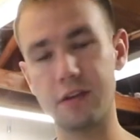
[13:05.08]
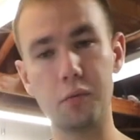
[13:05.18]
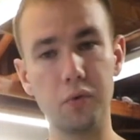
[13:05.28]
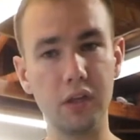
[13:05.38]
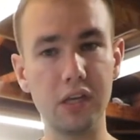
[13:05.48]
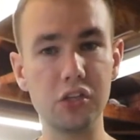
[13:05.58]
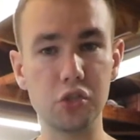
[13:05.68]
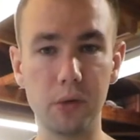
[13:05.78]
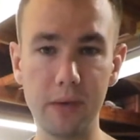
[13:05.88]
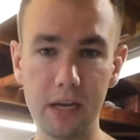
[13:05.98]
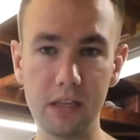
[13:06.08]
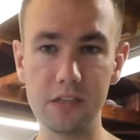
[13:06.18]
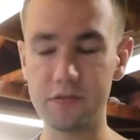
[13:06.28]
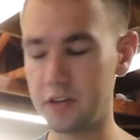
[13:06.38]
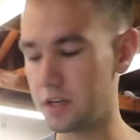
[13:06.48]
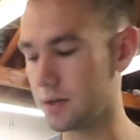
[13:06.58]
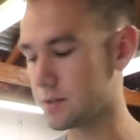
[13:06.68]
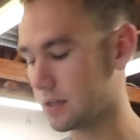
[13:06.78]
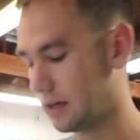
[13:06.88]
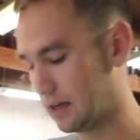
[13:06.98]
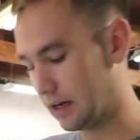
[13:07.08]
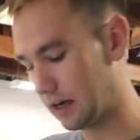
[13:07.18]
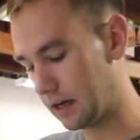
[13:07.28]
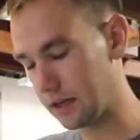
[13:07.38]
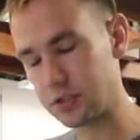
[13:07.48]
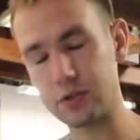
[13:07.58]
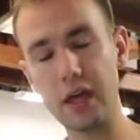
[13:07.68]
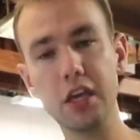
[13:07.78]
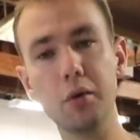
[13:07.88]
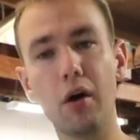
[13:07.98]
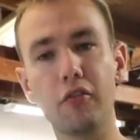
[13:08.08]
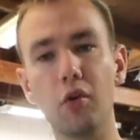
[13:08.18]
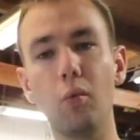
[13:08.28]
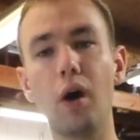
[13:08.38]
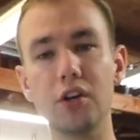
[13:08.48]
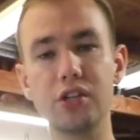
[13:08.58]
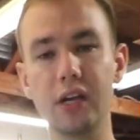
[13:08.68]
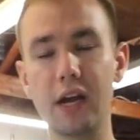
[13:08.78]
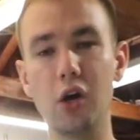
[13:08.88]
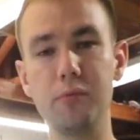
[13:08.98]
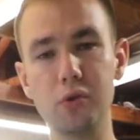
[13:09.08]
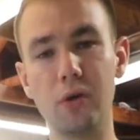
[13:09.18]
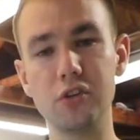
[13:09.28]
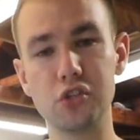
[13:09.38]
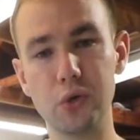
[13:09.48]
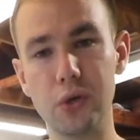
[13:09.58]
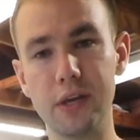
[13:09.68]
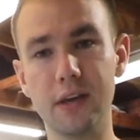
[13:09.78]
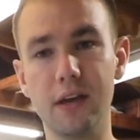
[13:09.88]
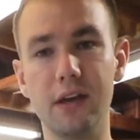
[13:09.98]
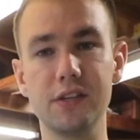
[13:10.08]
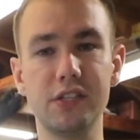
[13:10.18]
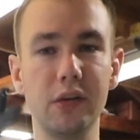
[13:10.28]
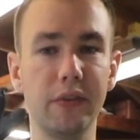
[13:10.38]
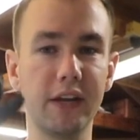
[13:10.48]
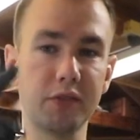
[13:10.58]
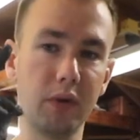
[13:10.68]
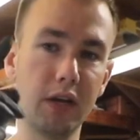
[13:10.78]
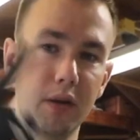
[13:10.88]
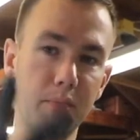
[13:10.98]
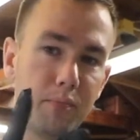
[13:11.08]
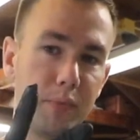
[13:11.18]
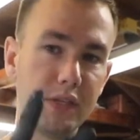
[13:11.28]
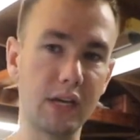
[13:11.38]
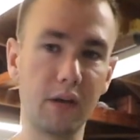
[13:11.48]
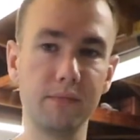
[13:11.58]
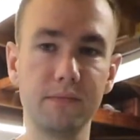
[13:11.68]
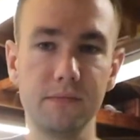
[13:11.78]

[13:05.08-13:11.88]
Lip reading: I really enjoy making these videos. So thank you all for watching. I hope you all enjoyed. See you on the next one. Peace out.